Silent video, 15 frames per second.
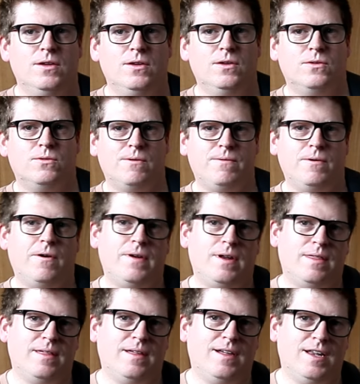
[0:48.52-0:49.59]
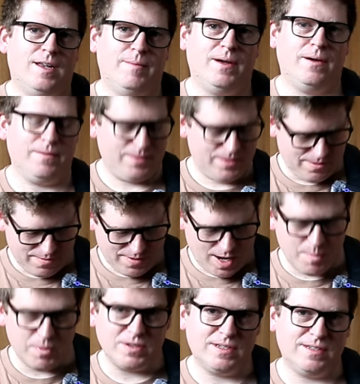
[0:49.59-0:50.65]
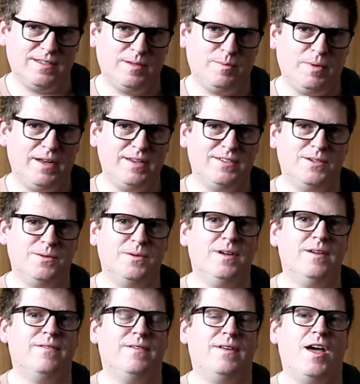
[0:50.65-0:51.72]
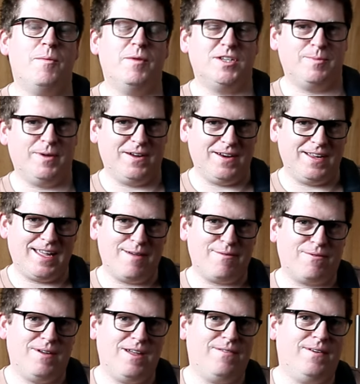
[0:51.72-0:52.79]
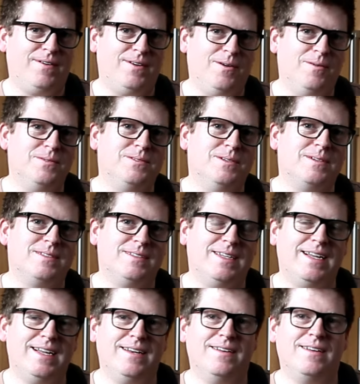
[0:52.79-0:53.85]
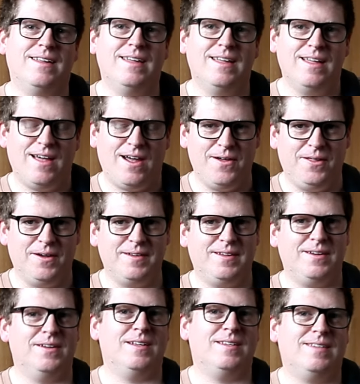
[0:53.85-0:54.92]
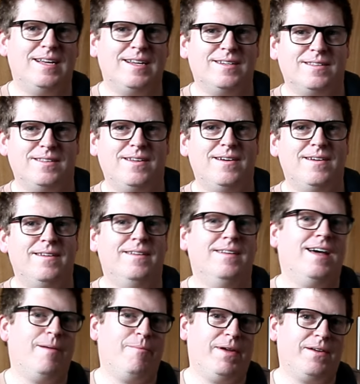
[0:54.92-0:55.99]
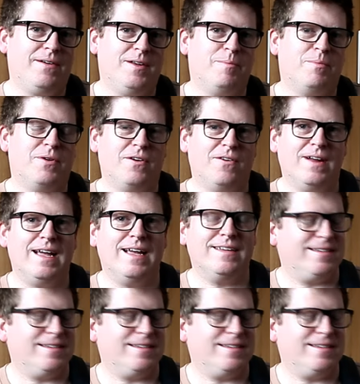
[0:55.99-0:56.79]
So if you're already thinking about, you know, how much is this banjo worth, and how much am I going to get for it if I don't succeed, and how long is it going to take to learn, and am I going to progress,